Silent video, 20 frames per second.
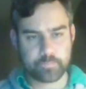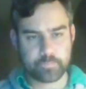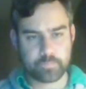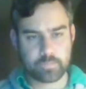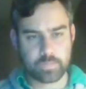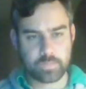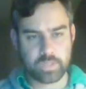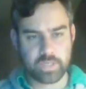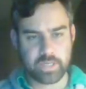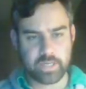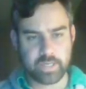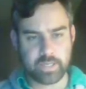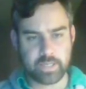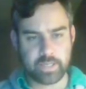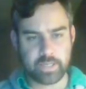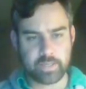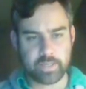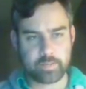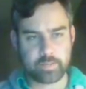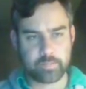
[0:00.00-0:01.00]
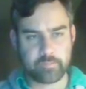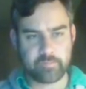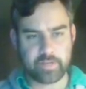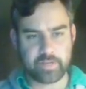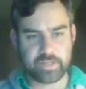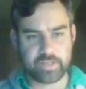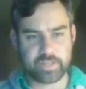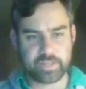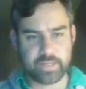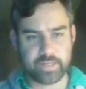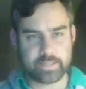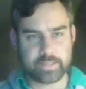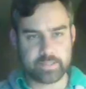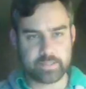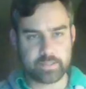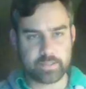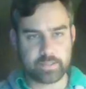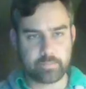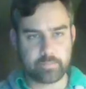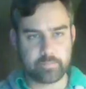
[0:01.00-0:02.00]
Yeah, like fetch lands and
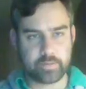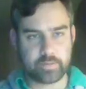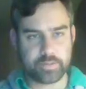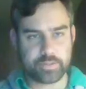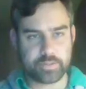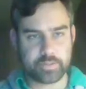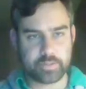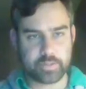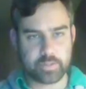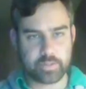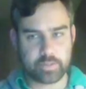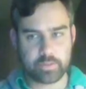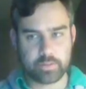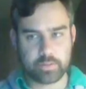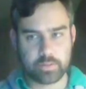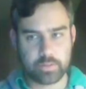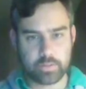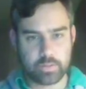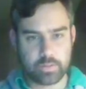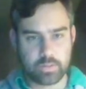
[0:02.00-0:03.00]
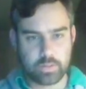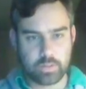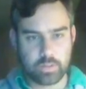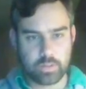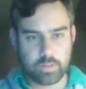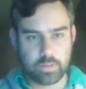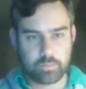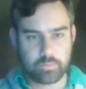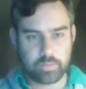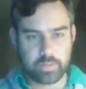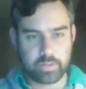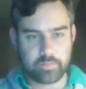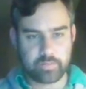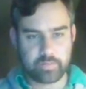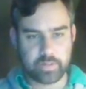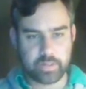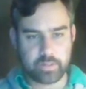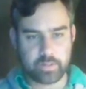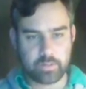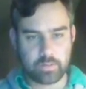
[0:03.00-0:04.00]
Serum Visions are pretty
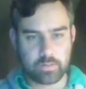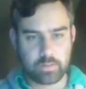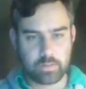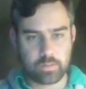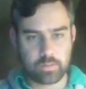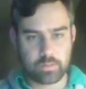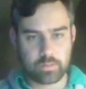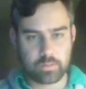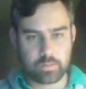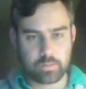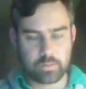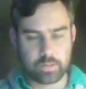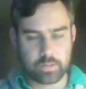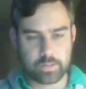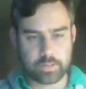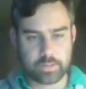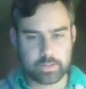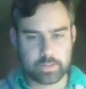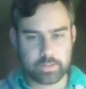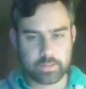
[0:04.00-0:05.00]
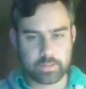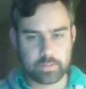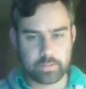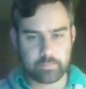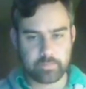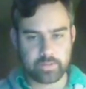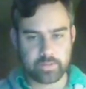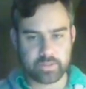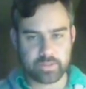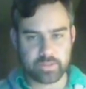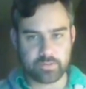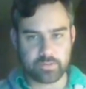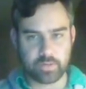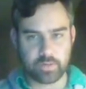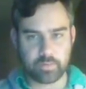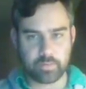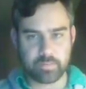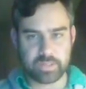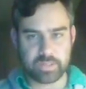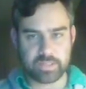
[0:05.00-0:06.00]
vital. Let's see, Serum Visions draw a
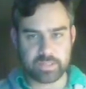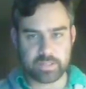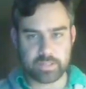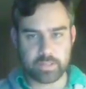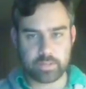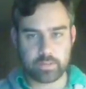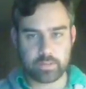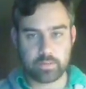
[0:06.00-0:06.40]
Misty.